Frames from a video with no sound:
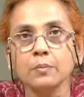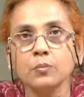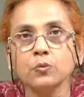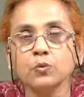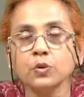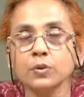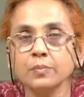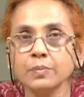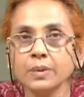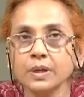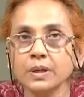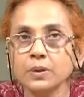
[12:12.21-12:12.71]

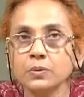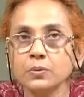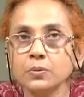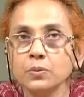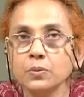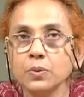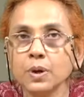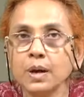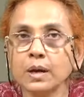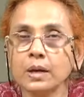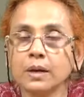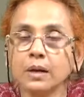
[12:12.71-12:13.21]
Women
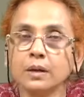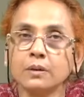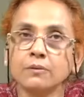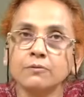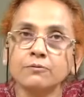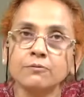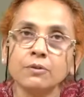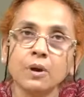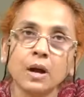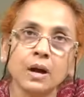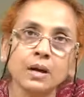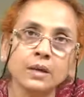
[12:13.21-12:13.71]
who were
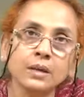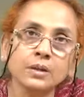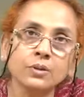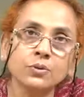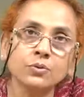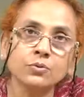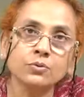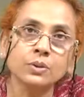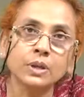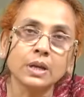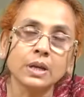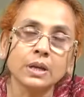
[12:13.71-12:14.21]

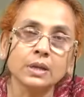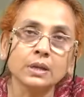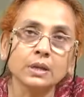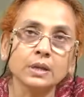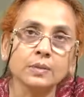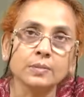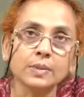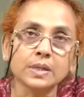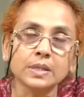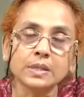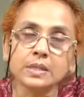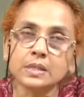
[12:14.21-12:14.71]
confined to their
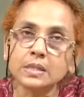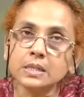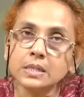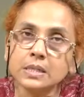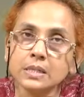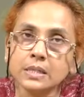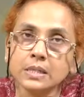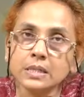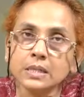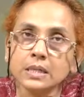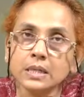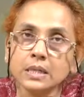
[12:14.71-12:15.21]

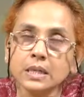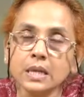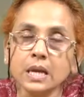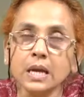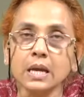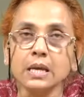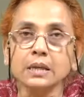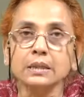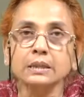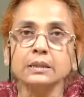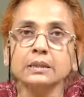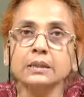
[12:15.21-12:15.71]
domesticity,
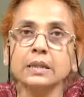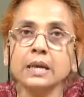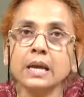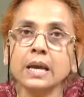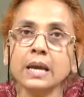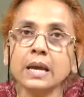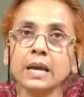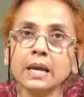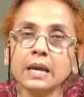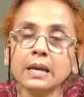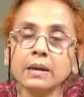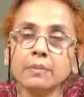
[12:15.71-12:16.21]

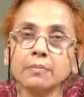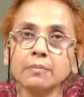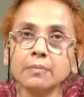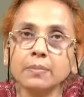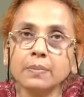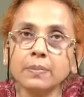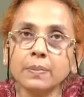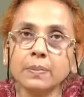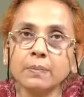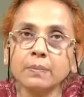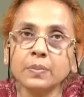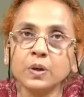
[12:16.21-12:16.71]
they
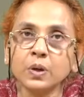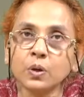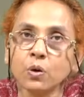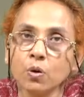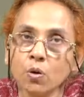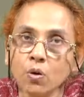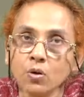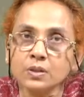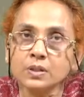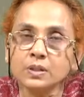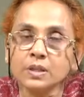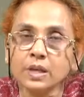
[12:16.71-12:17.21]

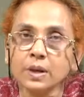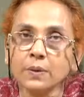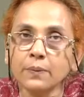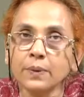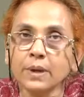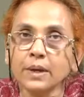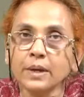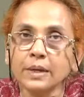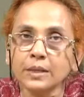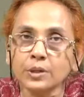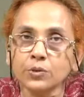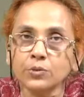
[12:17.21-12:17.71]
because they
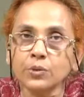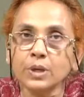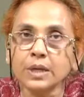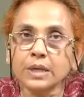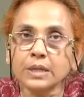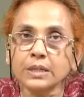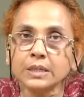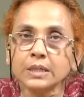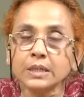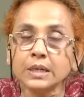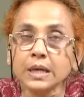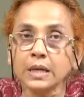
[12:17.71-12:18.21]
were
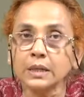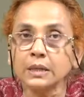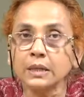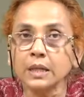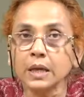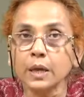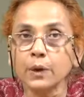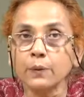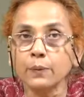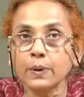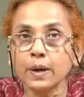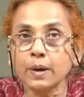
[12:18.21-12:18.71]
educated
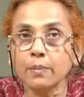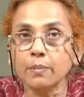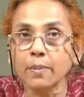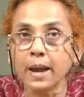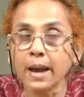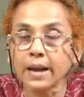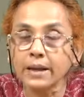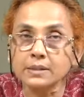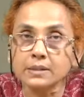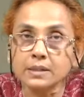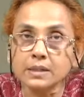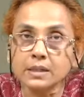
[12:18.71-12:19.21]
and there were
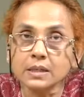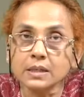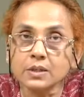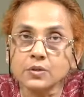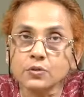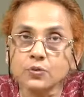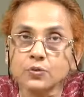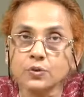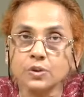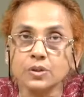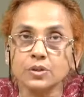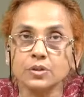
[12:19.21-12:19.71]

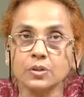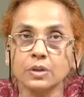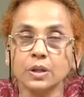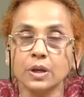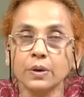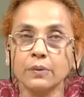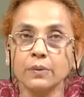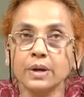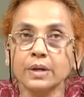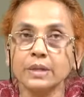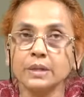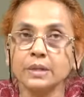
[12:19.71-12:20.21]
magazines which
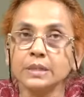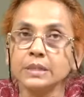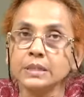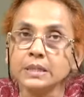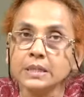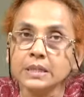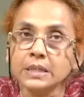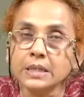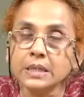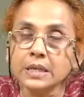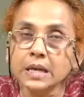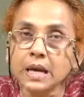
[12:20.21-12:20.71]
they were
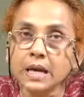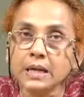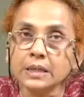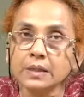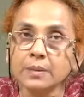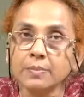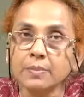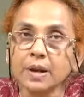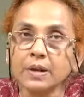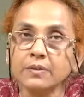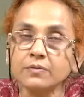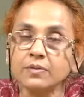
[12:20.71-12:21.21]
reading at
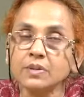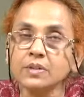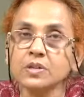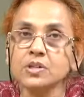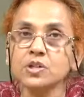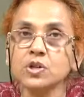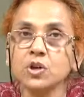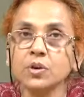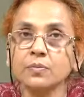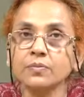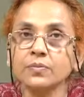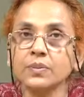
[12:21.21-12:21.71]
the
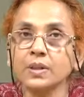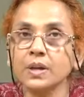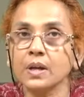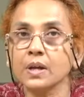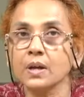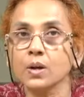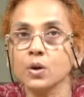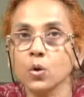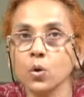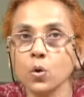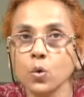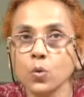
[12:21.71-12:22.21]
privacy of
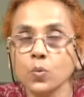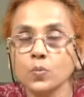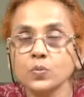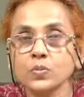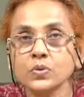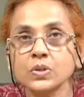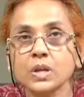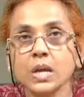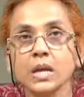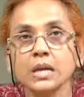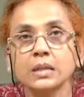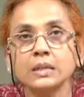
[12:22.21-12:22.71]
their
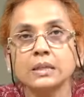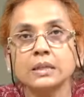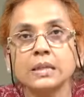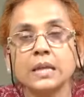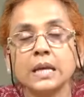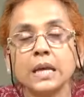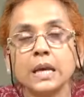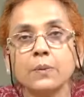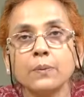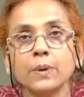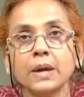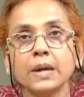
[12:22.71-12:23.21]
homes,
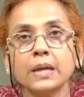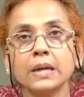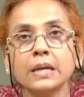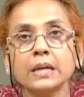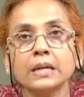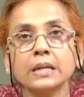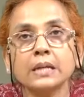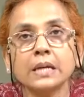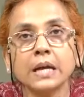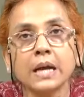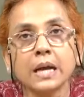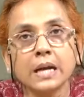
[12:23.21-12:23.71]
they were
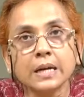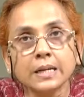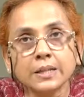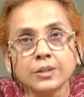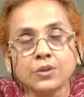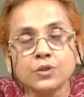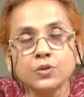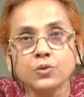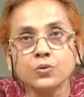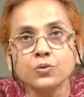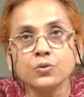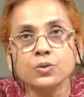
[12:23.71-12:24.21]

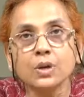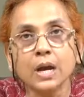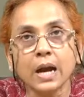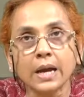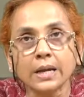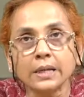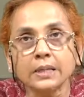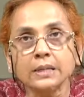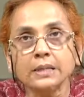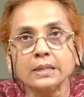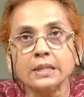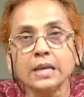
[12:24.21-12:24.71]
encouraged to
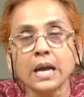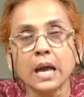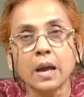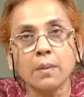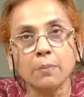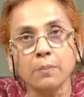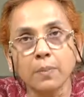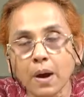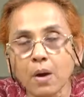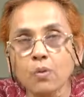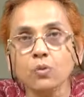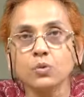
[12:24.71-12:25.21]
write
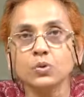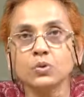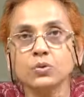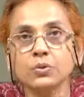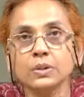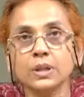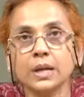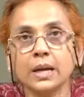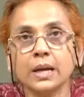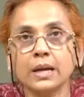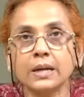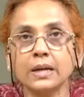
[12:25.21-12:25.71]
about
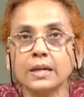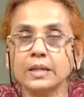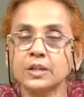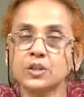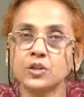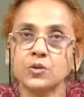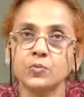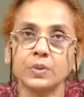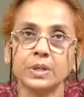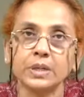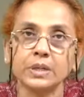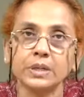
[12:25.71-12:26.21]
their
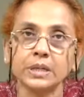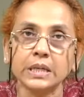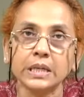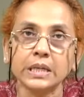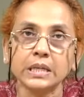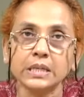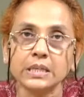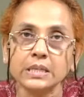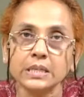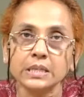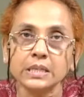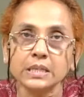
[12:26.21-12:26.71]

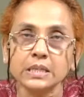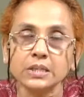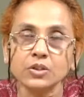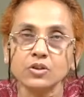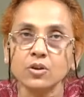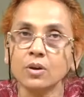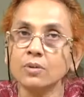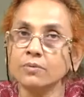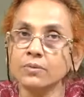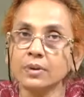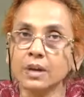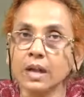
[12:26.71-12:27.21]
experiences
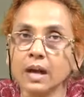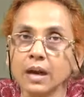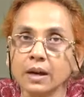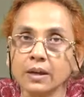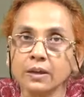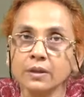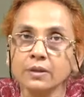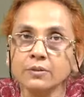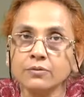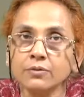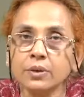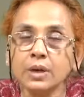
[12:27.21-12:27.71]
of
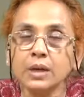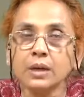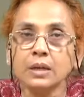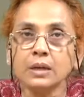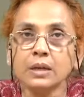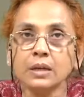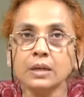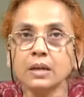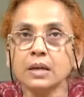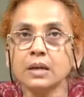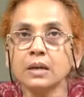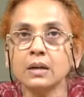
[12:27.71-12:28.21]
life
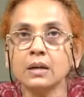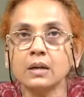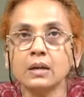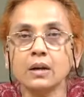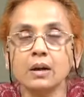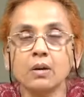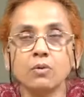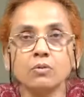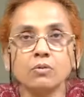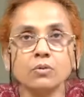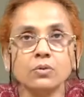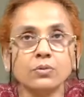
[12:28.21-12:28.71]
in
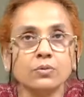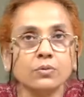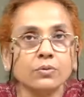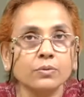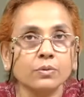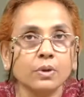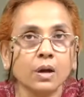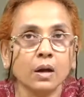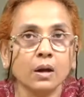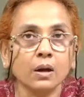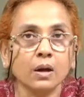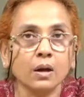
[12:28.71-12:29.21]
and around
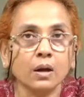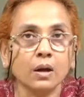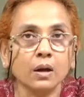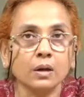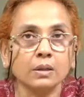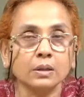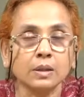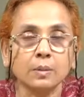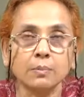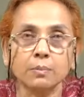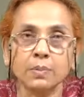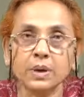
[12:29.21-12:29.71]

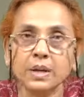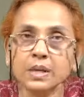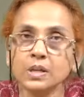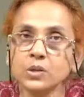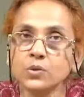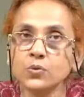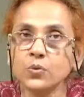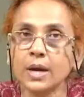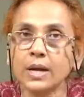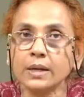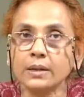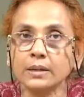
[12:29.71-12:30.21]
uh, the
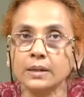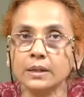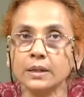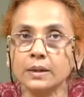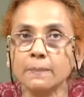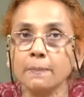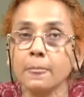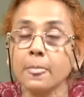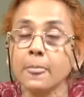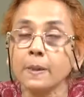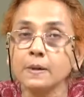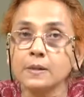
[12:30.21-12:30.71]
place where
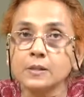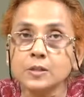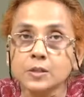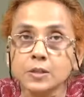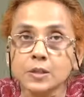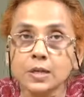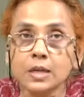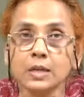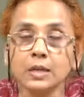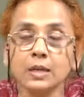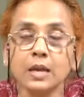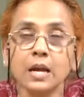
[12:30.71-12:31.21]
they
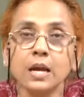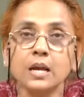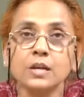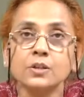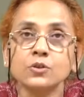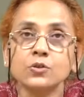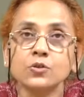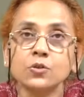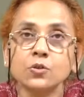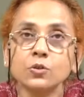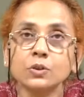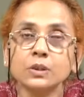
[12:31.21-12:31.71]
stayed.
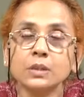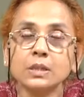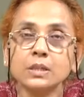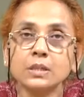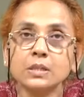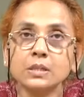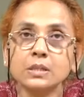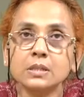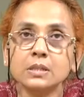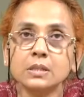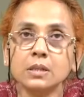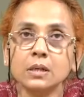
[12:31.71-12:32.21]
So
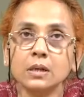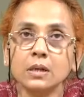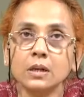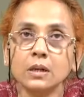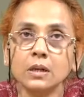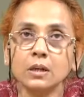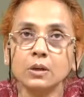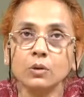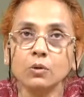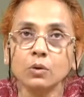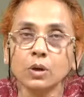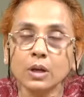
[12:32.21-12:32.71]
this
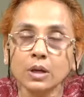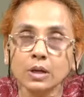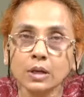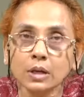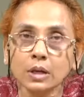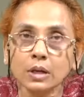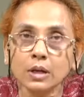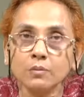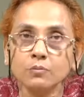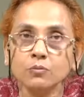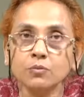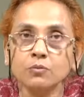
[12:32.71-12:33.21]
uh, local
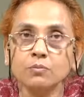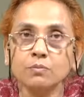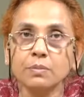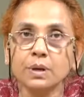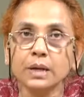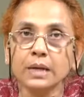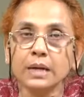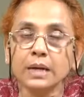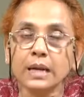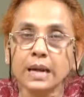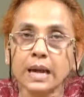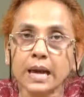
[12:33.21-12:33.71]
color
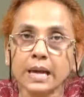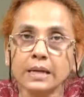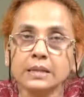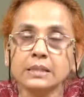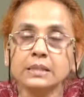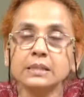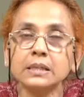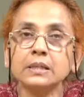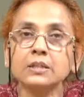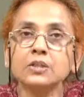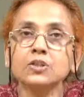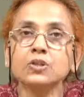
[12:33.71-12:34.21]
movement had
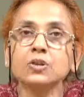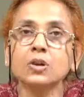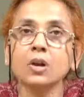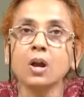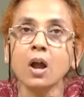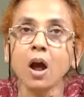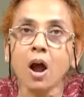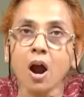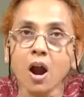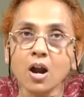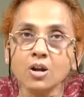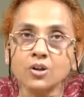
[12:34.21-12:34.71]
such
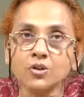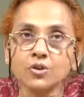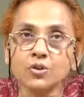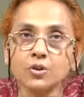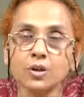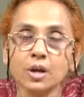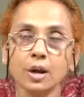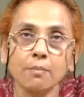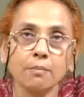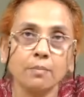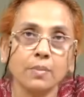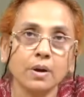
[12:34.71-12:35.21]
large
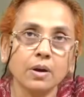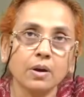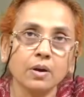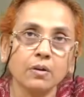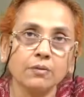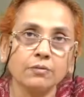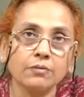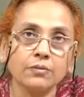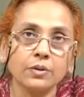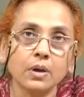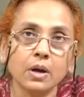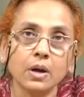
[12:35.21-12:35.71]
number
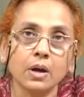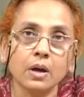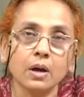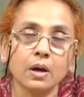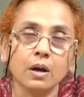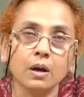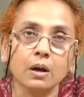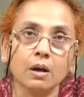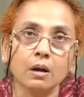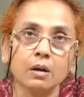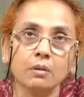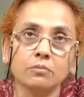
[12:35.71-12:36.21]
of
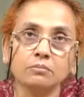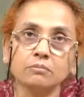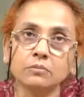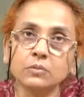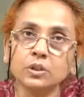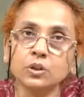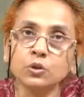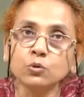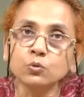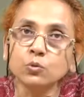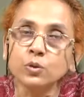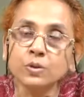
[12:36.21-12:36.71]
um,
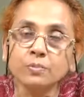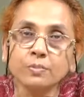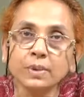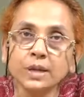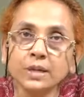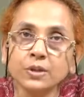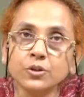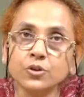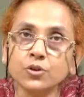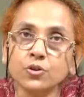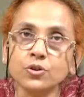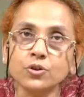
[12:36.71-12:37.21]

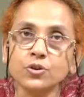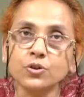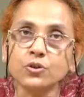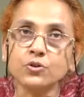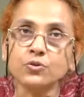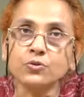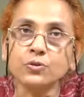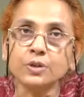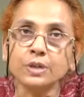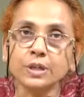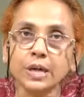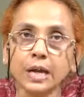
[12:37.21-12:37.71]
women short
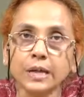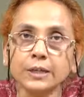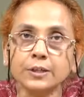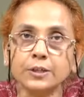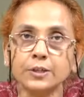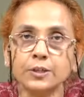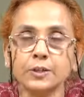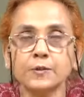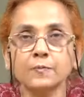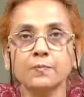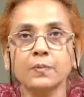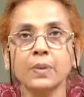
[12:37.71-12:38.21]
story
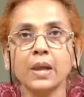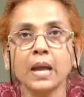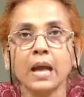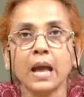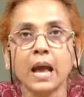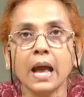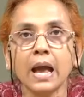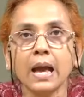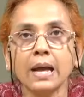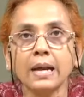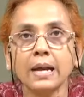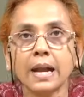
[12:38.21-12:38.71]
writers.
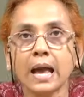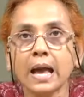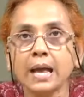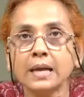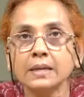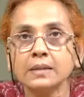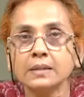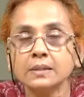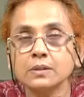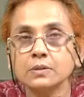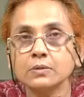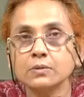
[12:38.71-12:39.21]
And
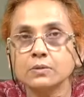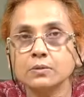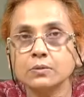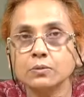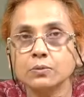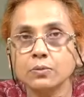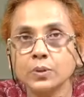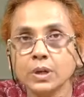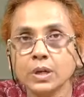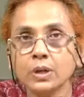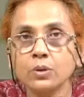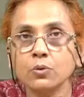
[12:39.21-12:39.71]
as
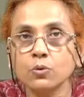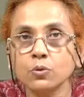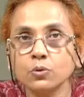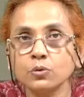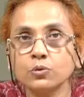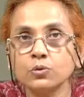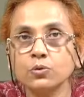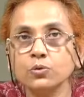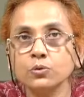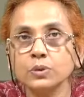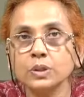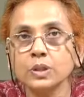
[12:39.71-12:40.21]
we go
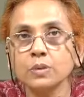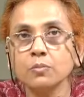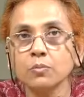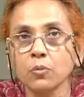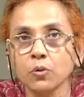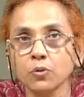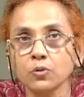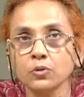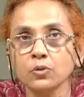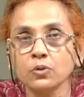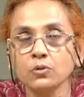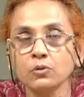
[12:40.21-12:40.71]
through the
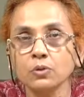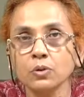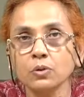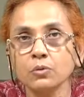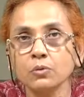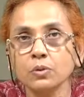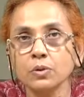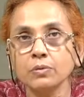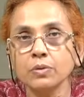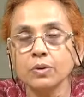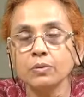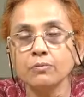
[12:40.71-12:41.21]

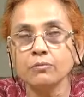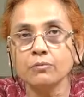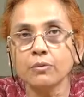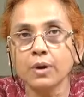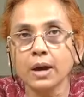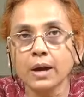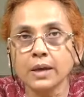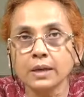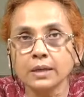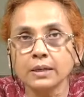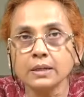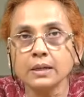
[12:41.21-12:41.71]
module, we will
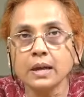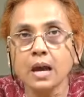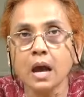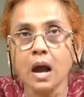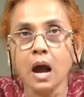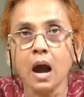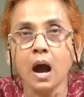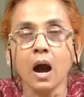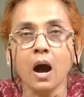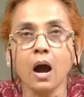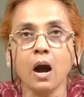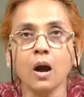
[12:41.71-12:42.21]
find
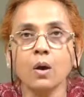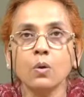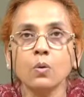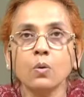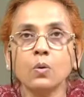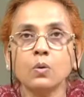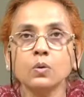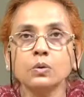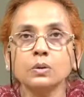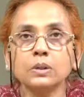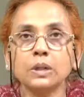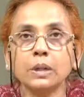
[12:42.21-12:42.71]

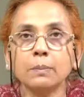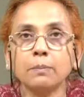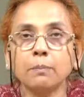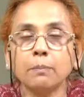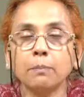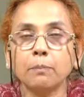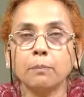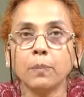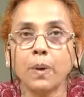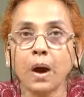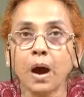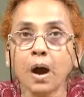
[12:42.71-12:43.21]
how the
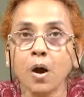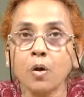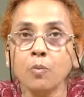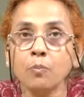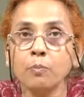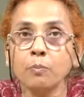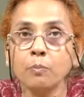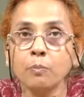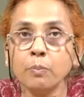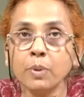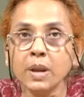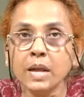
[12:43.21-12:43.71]

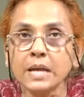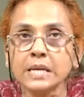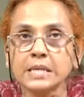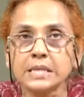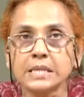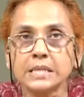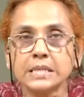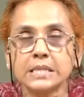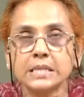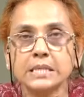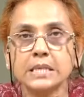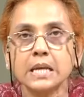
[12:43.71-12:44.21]
how
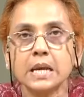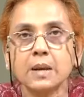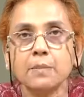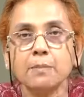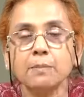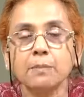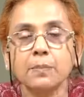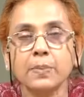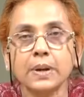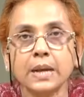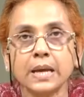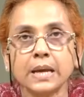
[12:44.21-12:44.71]
place
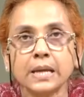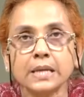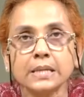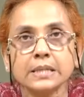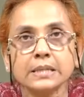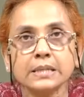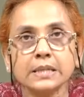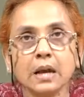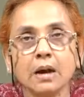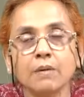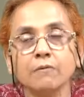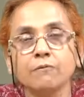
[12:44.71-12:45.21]

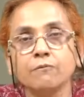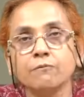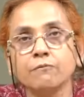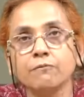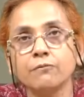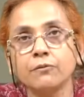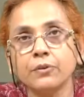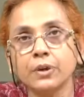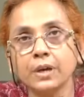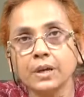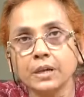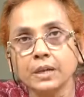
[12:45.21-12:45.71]
plays a
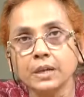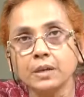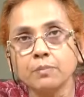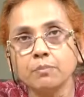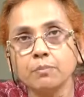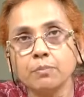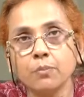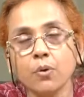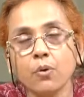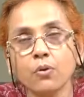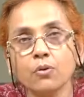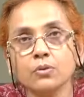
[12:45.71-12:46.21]
very
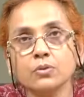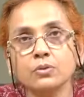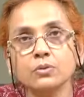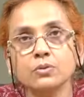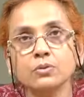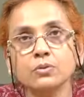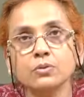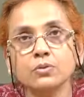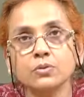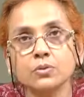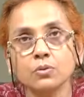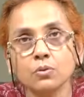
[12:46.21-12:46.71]

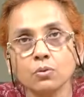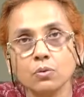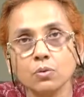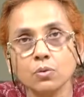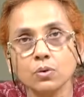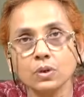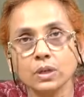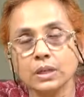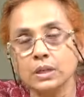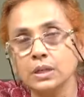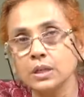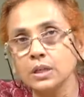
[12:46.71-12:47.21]
important
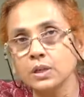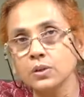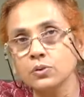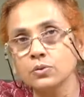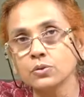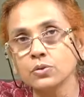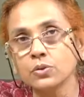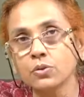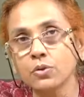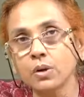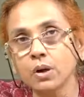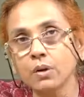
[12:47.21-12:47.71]
role in
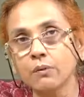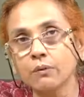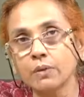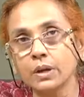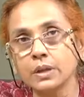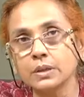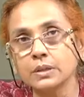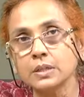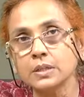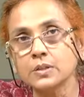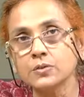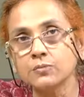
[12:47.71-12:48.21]
Eudora
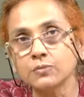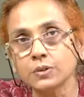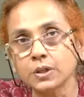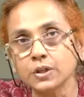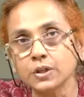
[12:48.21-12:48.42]
Welty's